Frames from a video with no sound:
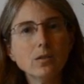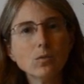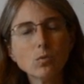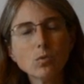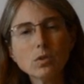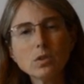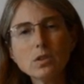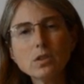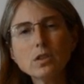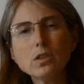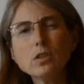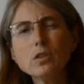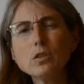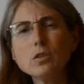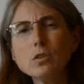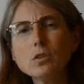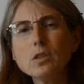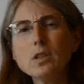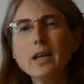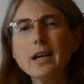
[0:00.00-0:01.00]
in order to
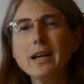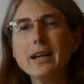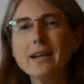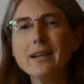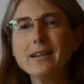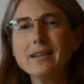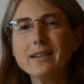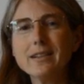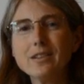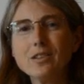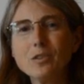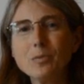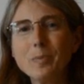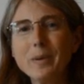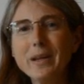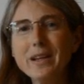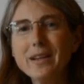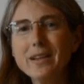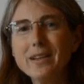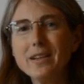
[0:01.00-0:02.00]
do that in
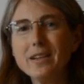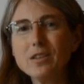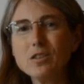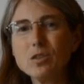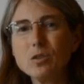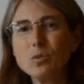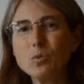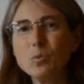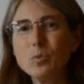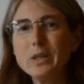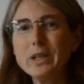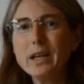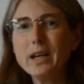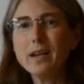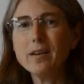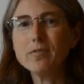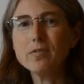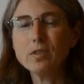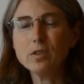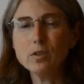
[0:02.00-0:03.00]
Spanish, we
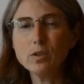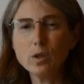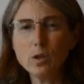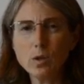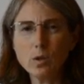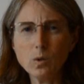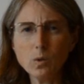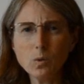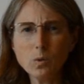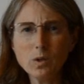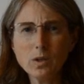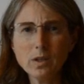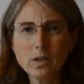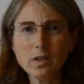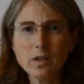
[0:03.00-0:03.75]
have to know